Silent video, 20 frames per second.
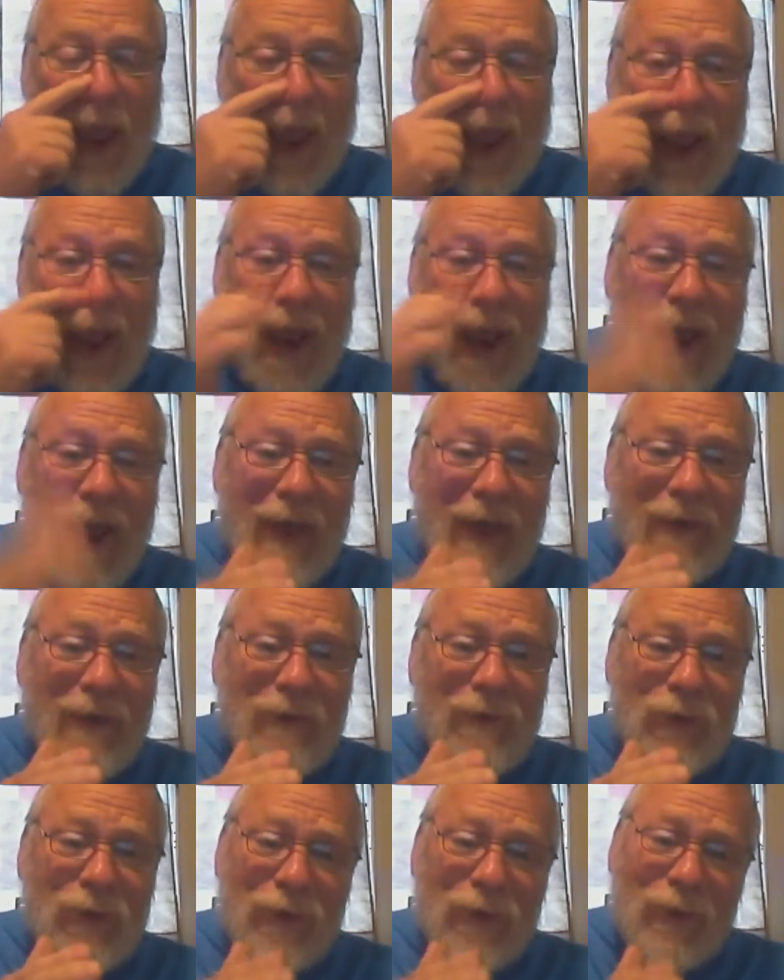
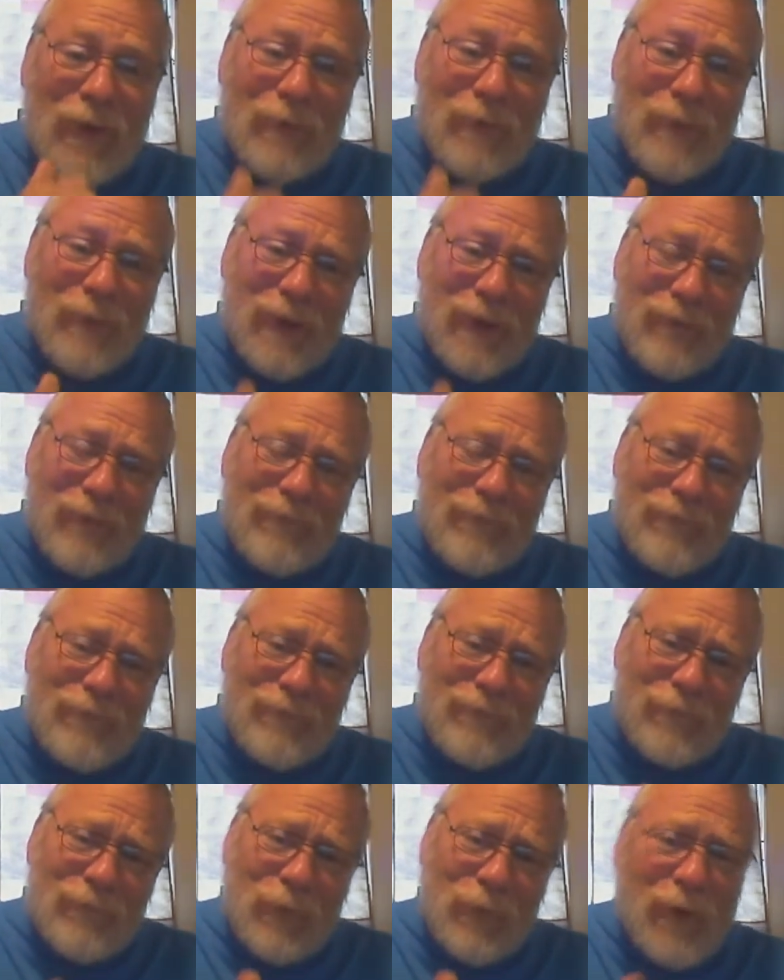And but the
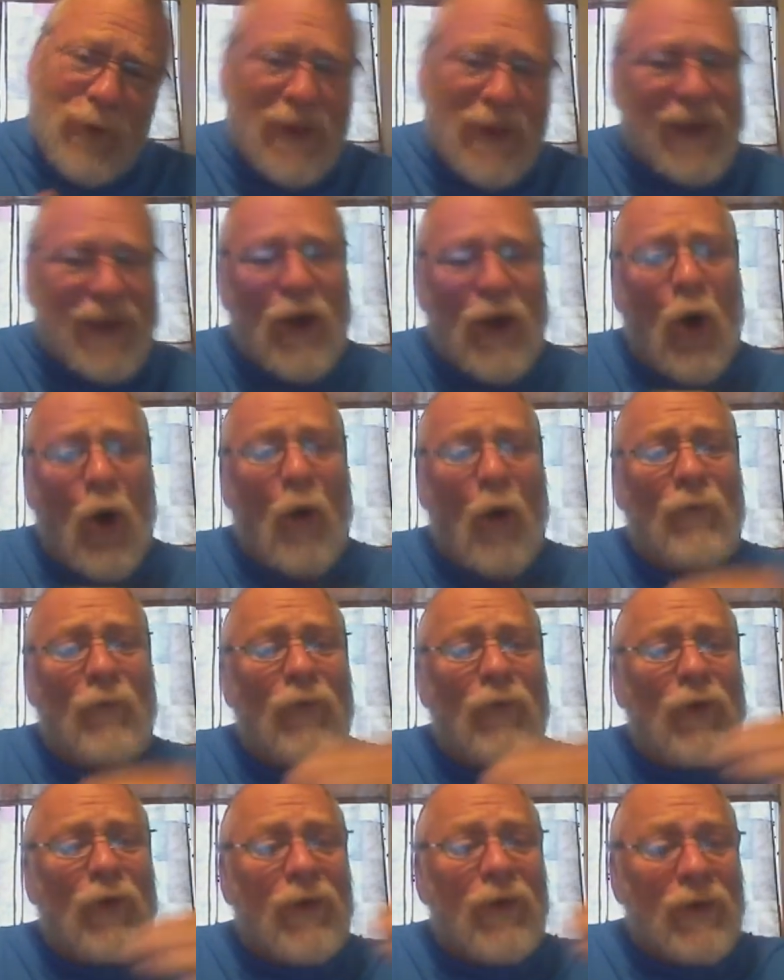really
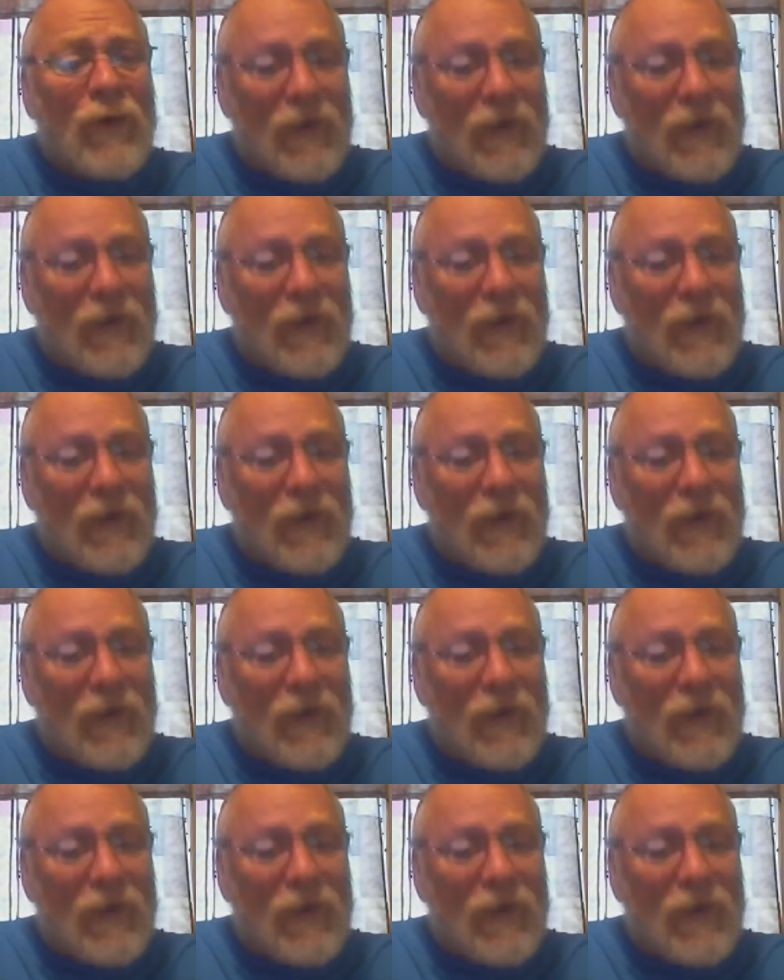over